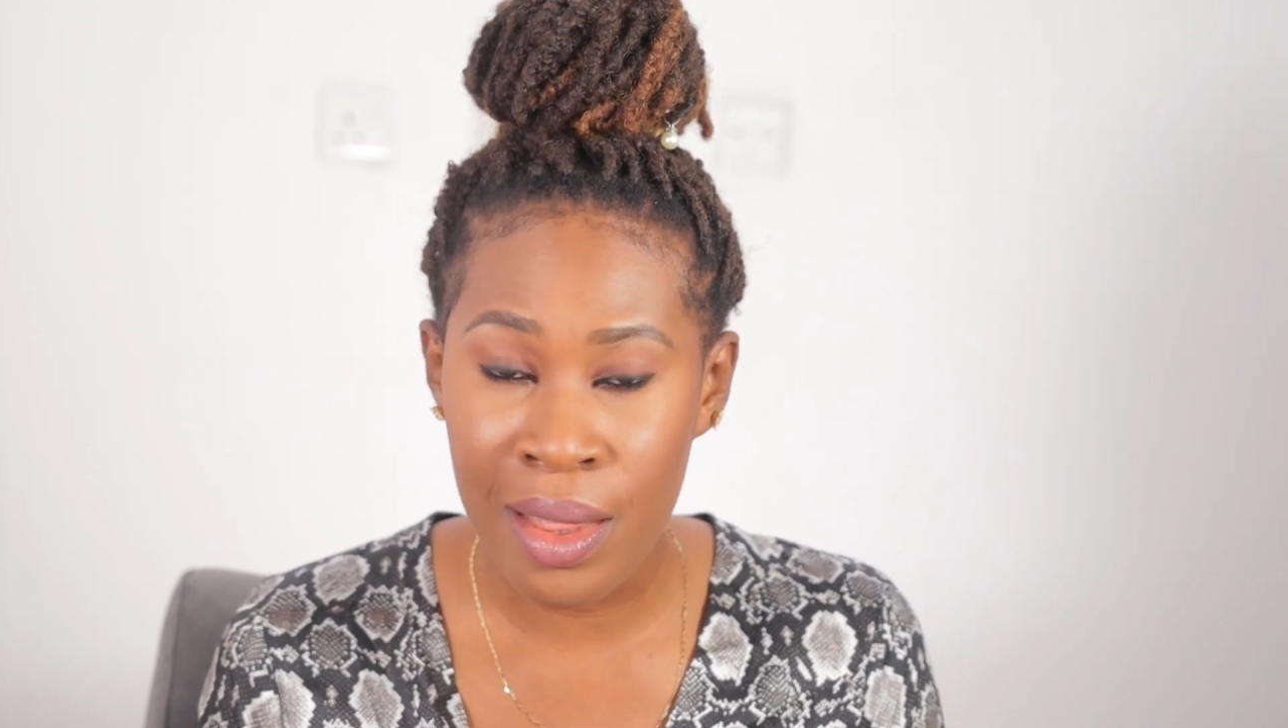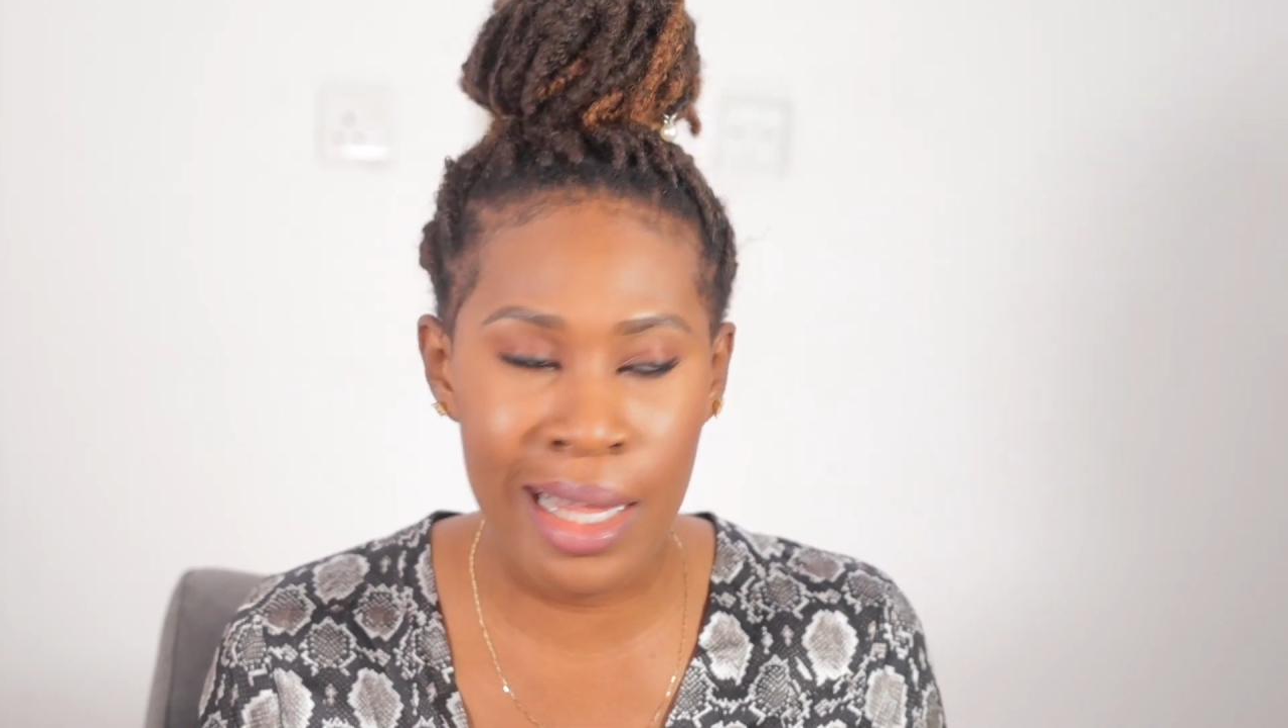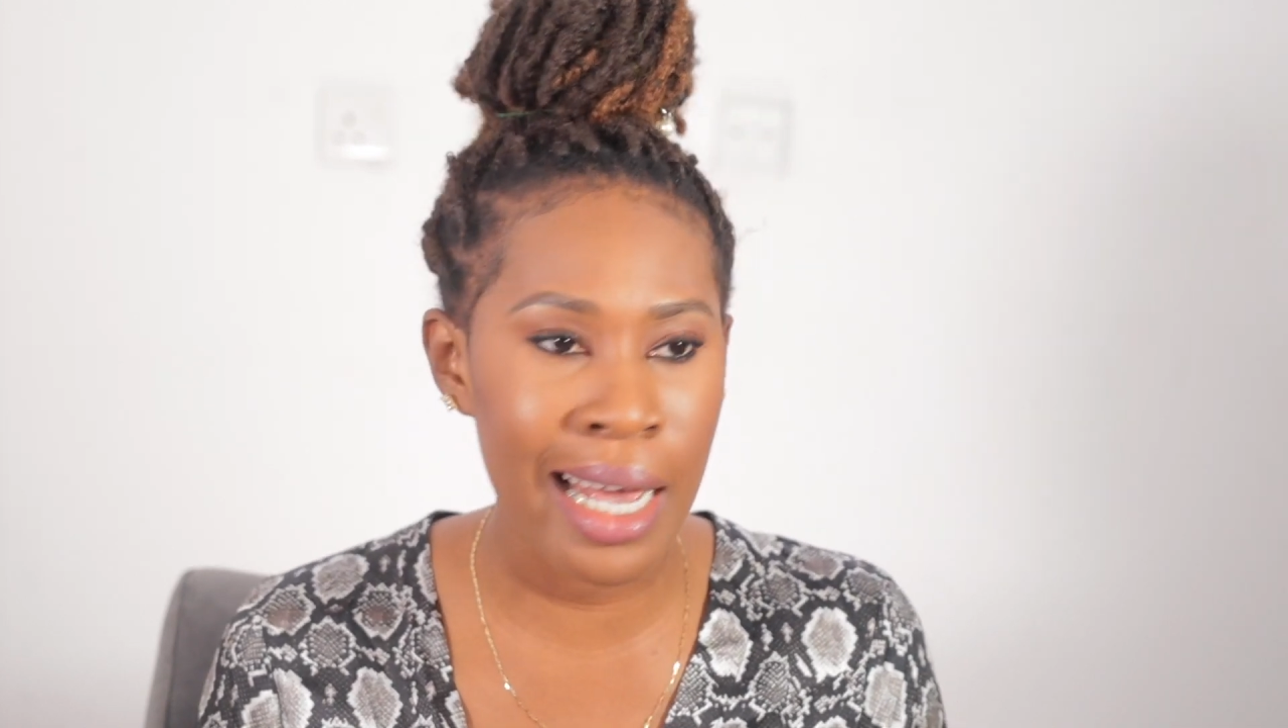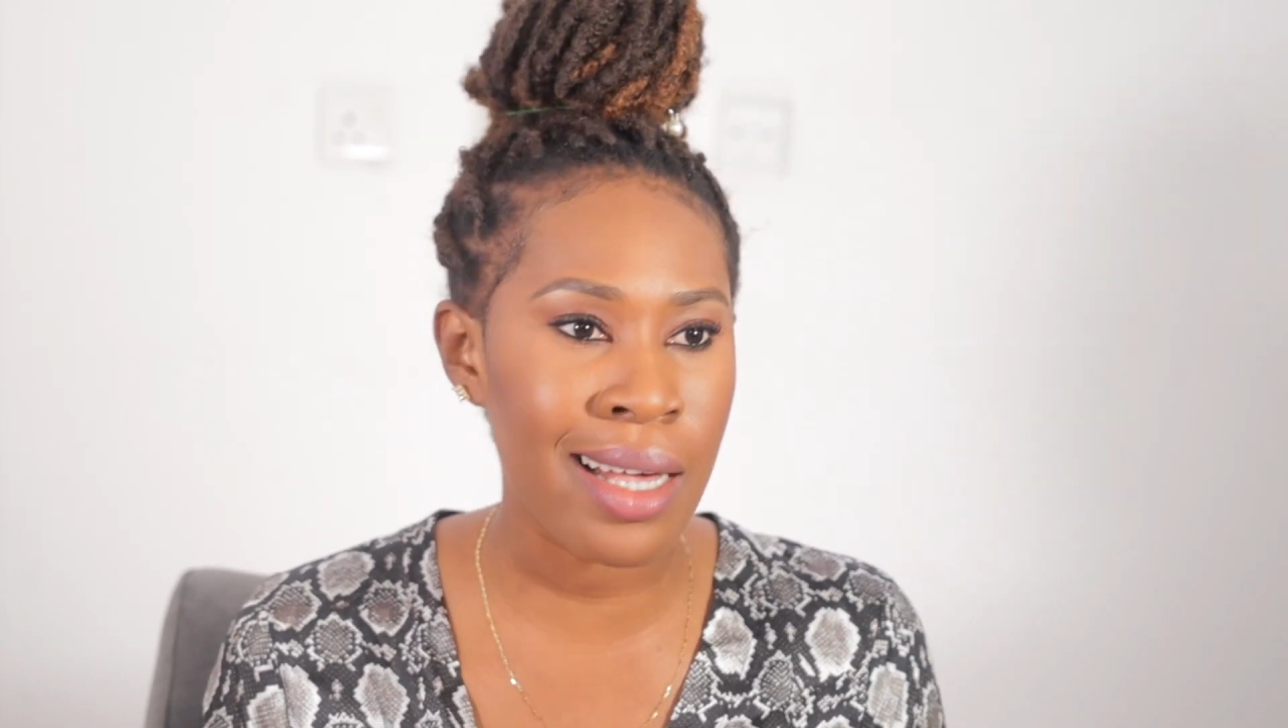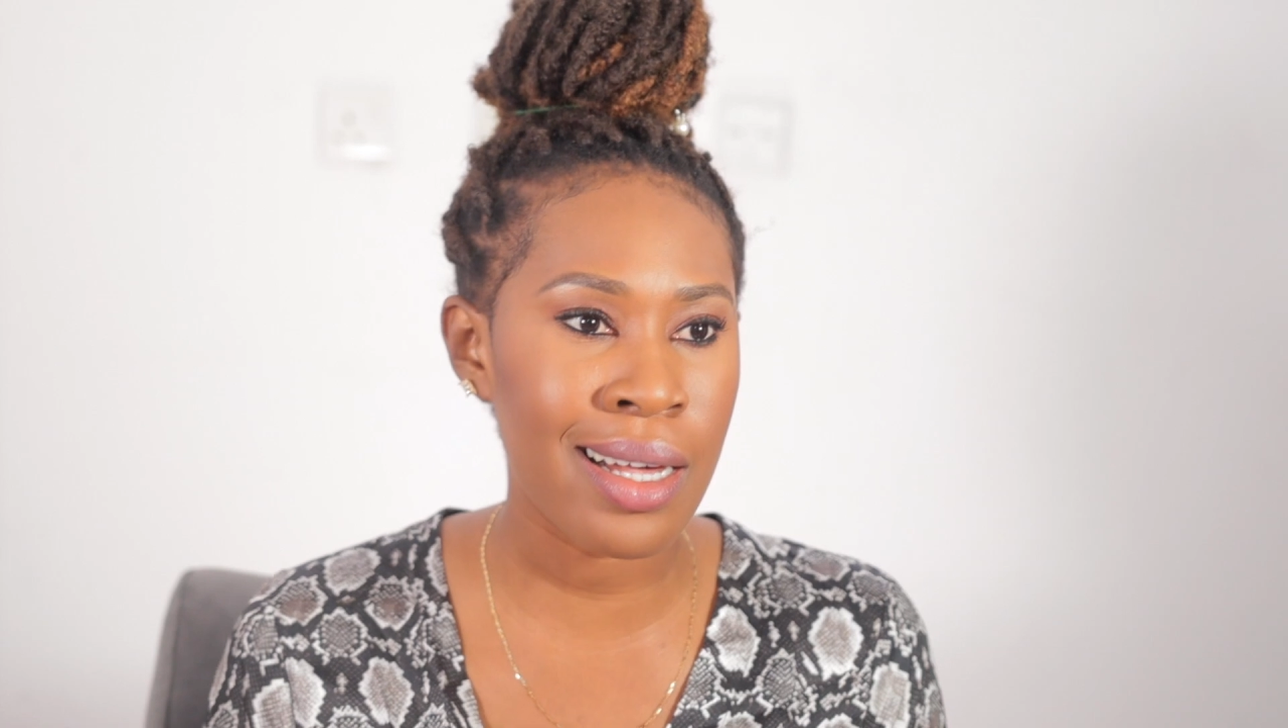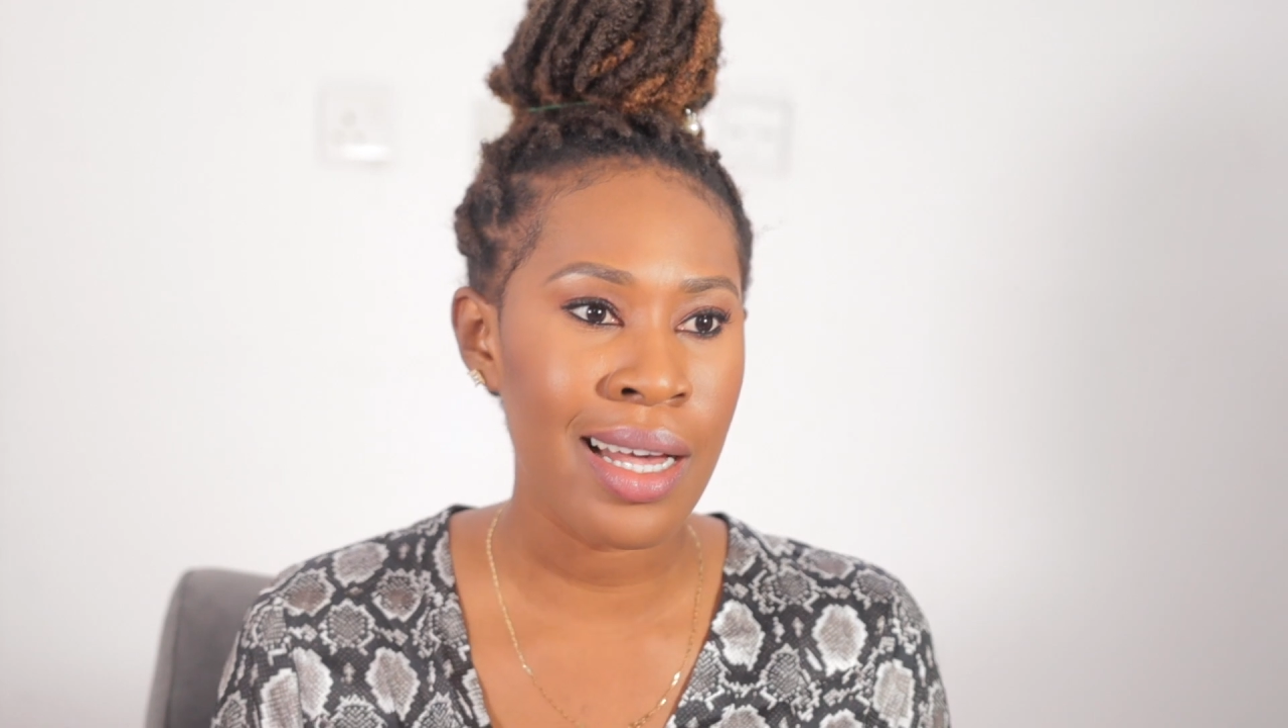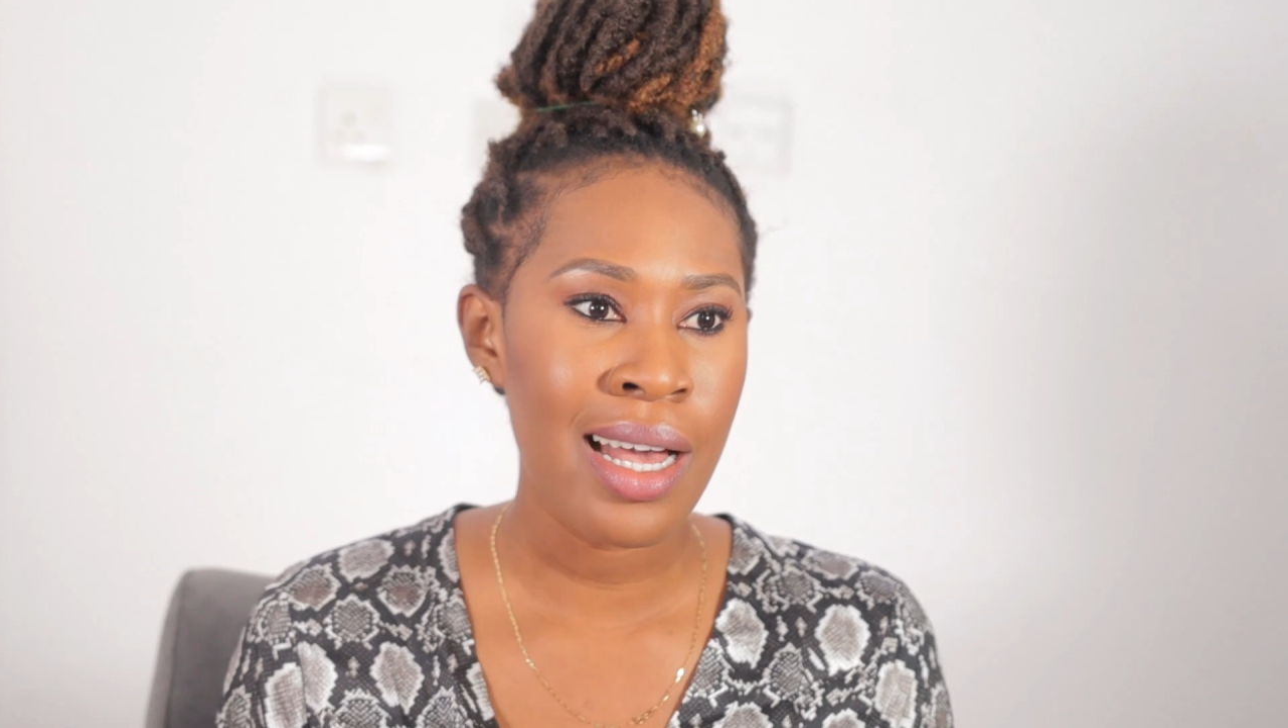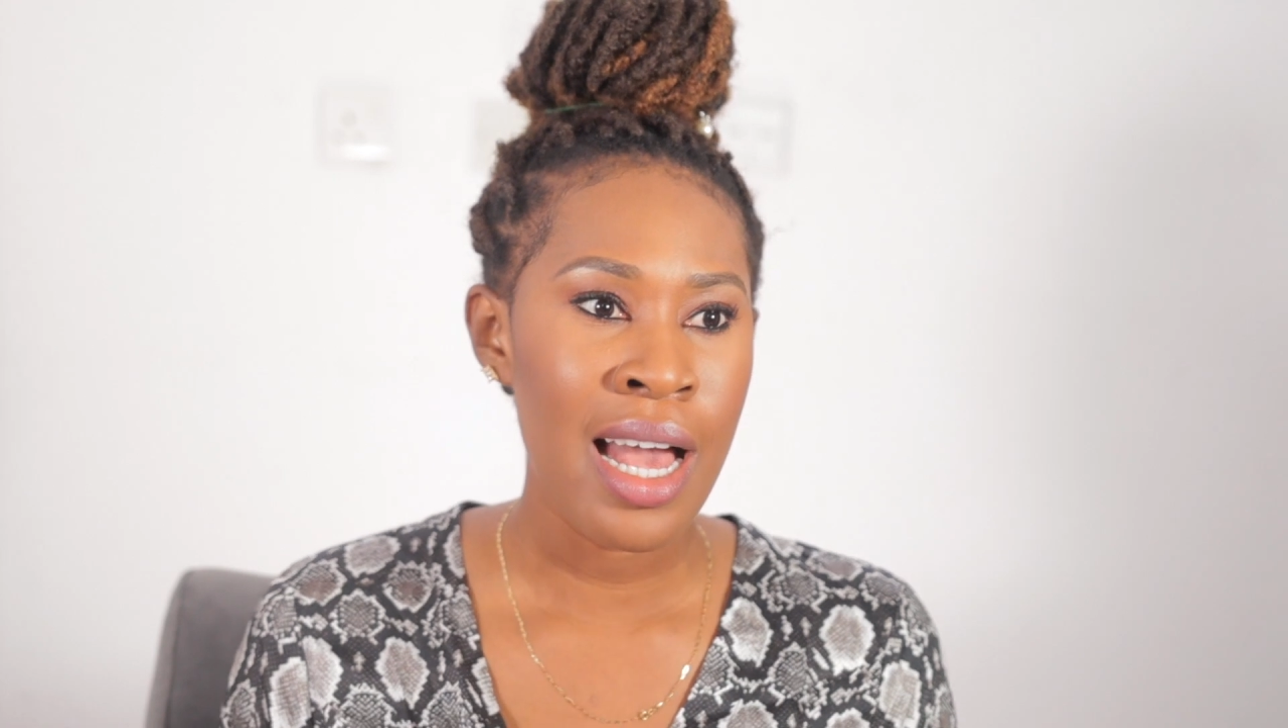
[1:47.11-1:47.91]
like,